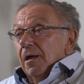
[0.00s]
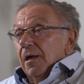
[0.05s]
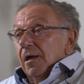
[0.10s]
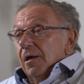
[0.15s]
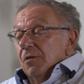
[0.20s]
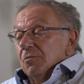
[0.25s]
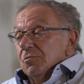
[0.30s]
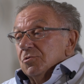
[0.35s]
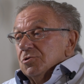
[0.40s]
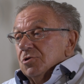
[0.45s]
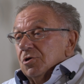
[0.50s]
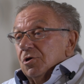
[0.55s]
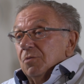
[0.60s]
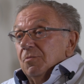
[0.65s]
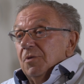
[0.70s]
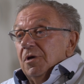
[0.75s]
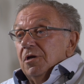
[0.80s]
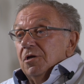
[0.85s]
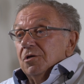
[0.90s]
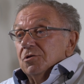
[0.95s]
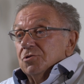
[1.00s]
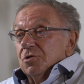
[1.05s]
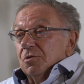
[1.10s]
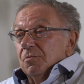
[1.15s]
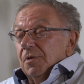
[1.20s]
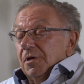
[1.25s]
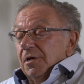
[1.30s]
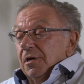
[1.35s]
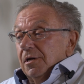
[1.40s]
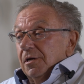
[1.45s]
He was the comedian's
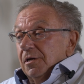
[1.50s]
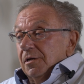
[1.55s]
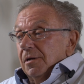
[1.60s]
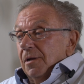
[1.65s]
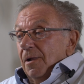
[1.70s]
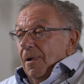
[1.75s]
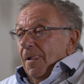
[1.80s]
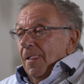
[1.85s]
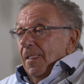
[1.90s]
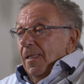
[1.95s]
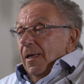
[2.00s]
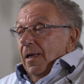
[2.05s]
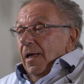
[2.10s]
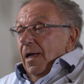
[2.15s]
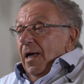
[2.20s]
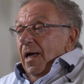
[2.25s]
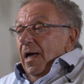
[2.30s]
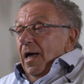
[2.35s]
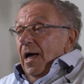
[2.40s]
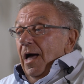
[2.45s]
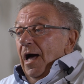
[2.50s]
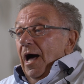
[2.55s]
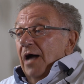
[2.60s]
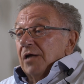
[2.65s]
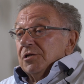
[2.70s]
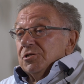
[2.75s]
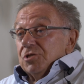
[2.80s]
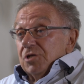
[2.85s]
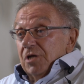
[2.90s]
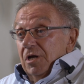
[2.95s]
comedian.
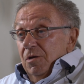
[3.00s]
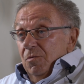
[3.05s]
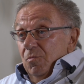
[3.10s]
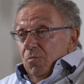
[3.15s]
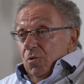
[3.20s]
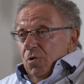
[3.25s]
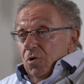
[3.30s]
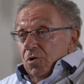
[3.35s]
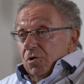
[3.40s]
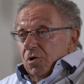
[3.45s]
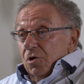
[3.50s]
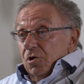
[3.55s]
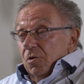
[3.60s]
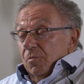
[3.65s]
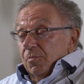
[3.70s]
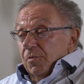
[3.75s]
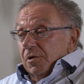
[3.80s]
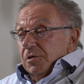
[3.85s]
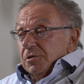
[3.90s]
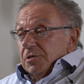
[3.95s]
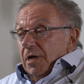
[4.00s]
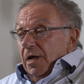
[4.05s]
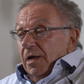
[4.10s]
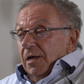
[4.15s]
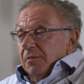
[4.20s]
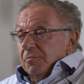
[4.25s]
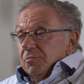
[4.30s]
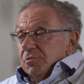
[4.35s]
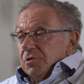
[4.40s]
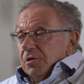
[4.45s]
I'd seen him work a couple of
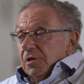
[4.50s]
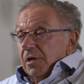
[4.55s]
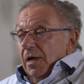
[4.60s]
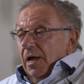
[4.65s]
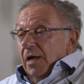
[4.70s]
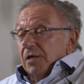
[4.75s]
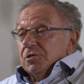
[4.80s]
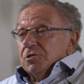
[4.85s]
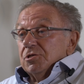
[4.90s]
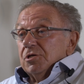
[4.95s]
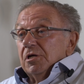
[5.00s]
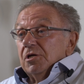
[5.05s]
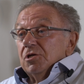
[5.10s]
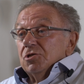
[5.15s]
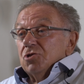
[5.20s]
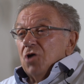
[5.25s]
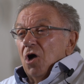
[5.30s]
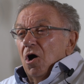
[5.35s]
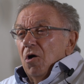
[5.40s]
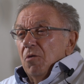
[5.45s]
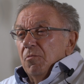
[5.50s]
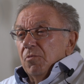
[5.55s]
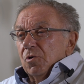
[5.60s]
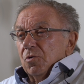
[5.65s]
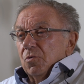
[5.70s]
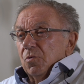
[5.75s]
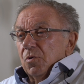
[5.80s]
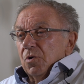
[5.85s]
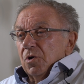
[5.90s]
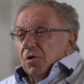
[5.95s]
times. I'd seen
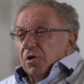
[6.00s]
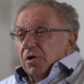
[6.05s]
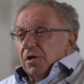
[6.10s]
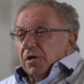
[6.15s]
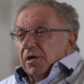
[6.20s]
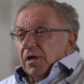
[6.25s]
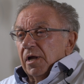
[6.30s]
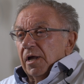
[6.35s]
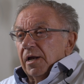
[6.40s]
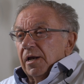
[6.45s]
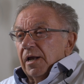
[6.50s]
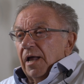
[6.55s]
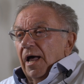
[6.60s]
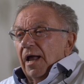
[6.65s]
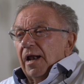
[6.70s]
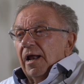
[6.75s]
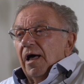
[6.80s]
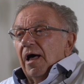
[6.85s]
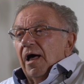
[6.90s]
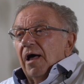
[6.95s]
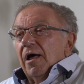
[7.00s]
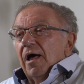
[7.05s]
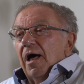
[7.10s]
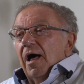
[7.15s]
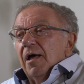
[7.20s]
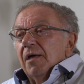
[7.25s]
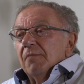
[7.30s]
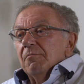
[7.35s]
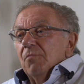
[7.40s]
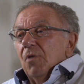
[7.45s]
Tarbuck work, and
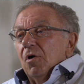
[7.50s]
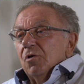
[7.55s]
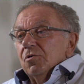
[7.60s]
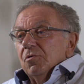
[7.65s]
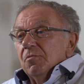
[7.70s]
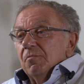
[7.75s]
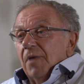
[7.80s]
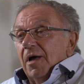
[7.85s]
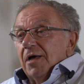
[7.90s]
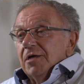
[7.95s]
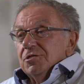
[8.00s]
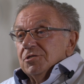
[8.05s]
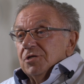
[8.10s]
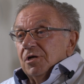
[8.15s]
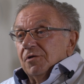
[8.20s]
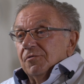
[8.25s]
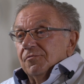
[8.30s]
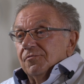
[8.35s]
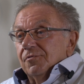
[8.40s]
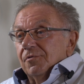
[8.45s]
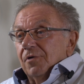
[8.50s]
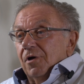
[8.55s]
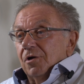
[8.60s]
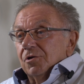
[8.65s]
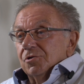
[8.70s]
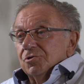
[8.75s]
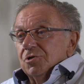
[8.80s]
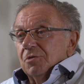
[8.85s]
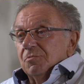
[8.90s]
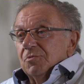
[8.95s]
I modelled myself
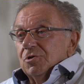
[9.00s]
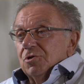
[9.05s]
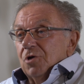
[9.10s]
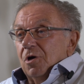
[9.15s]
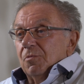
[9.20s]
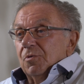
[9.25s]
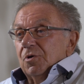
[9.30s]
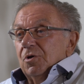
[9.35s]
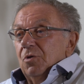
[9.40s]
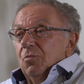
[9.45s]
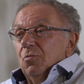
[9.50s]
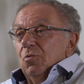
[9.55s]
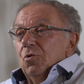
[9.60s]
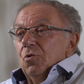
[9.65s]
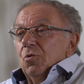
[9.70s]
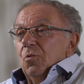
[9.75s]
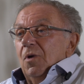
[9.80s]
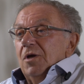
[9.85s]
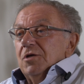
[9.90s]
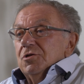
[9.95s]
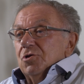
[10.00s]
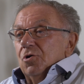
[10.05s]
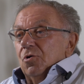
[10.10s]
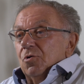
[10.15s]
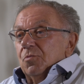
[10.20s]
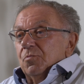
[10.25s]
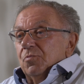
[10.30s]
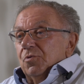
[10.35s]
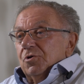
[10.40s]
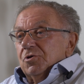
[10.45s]
on Jimmy Tarbuck. He wore a waistcoat
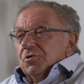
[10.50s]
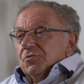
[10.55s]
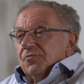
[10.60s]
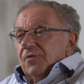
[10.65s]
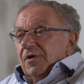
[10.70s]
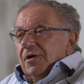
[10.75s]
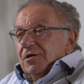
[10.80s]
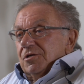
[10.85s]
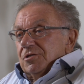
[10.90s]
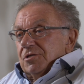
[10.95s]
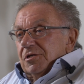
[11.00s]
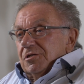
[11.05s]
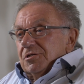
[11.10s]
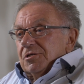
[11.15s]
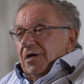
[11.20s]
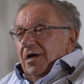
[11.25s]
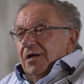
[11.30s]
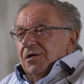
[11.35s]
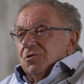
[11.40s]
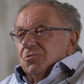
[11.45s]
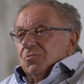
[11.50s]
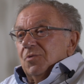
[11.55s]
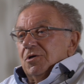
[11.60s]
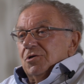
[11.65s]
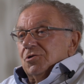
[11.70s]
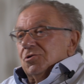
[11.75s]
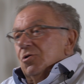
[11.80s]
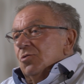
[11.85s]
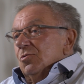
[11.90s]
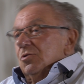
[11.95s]
and put his fingers inside his
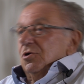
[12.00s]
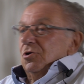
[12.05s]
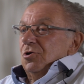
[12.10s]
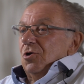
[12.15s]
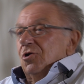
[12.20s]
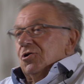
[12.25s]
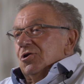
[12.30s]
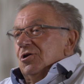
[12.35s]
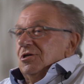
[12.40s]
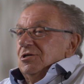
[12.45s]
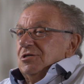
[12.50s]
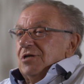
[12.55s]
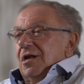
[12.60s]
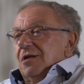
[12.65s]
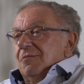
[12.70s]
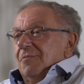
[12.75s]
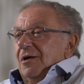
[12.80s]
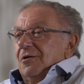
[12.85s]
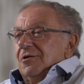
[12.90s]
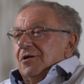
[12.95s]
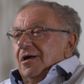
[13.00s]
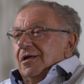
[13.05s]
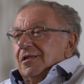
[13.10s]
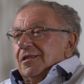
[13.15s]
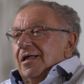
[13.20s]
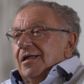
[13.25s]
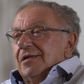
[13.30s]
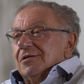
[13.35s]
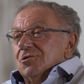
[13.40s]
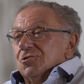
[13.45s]
waistcoat and nodded his head about like
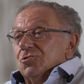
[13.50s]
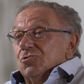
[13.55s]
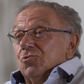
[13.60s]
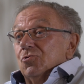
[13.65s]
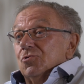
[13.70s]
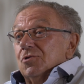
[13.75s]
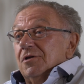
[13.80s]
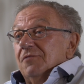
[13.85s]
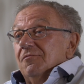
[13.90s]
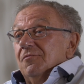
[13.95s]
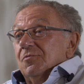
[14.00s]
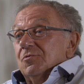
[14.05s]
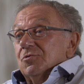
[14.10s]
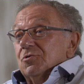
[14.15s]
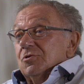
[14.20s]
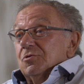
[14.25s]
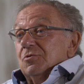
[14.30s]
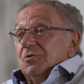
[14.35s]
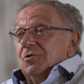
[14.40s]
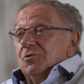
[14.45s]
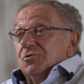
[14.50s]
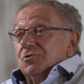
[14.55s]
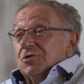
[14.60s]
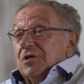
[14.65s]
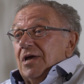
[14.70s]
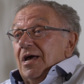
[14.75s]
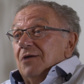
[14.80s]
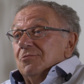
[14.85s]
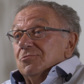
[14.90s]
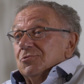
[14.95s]
that and talked Liverpool
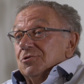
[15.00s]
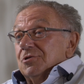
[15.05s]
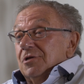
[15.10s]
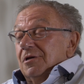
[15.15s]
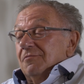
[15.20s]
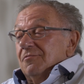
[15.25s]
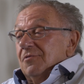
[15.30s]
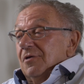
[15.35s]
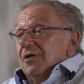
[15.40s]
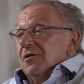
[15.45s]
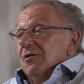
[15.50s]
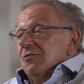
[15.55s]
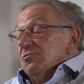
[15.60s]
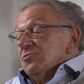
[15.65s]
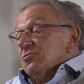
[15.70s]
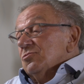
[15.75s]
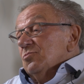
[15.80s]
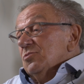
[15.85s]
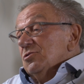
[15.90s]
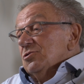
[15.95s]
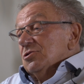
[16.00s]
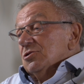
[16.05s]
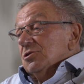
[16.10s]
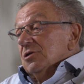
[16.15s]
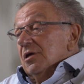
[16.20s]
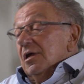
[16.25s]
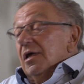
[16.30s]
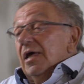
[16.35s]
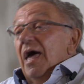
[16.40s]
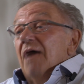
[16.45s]
Scouse and everything.
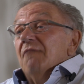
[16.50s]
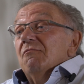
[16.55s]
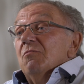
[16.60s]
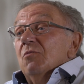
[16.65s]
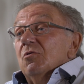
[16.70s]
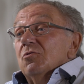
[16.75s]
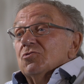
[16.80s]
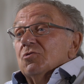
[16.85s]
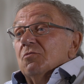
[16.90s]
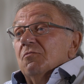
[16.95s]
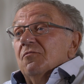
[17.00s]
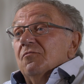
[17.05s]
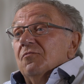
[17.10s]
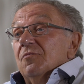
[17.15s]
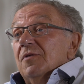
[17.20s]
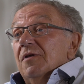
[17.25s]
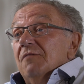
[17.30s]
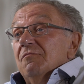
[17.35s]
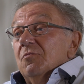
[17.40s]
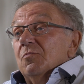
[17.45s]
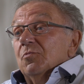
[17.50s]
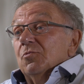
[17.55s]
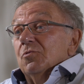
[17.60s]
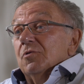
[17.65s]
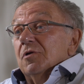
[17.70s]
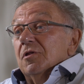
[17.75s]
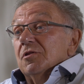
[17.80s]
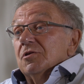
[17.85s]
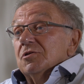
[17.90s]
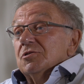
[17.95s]
Everybody's coming from Liverpool
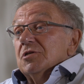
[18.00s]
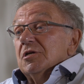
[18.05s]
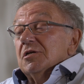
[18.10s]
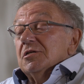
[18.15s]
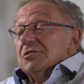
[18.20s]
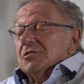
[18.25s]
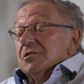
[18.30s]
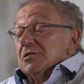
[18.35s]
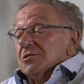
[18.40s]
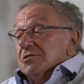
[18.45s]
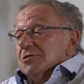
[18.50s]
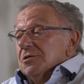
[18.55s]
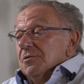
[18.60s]
in the 60s.